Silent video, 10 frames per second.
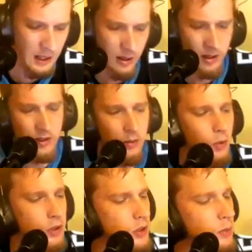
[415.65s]
Yeah, the
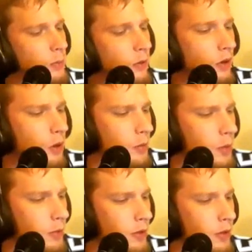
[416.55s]
one Super Bowl I
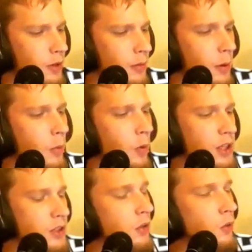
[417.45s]
remember
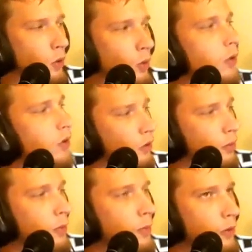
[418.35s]
watching the Norwood
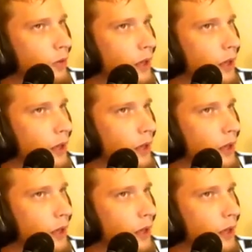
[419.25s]
Super Bowl.